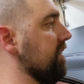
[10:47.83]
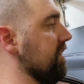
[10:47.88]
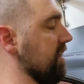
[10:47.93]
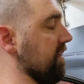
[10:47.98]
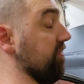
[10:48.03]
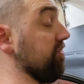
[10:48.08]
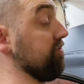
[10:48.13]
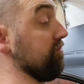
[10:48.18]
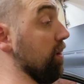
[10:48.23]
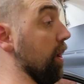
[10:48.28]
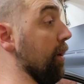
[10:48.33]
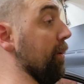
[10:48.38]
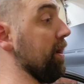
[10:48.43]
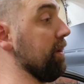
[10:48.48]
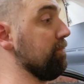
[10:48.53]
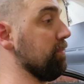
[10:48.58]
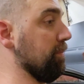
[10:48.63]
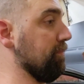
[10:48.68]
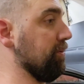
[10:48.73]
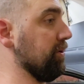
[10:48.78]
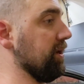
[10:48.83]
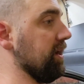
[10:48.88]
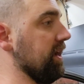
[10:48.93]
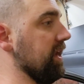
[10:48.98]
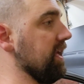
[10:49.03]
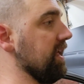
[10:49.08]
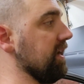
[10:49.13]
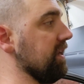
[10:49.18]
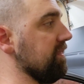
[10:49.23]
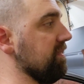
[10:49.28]
not throw it, but put it
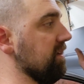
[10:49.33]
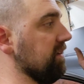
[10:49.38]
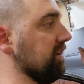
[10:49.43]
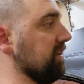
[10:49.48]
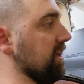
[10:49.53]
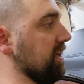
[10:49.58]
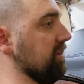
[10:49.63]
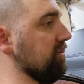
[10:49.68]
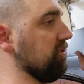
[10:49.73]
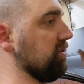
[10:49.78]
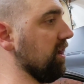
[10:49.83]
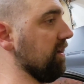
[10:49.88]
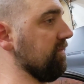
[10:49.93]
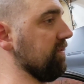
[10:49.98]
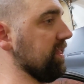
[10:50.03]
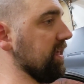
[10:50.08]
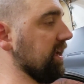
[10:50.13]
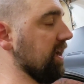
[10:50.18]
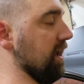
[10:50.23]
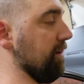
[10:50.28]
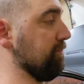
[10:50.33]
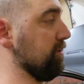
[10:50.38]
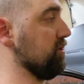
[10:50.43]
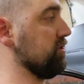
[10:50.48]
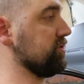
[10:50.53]
in and then kind of hook everything up.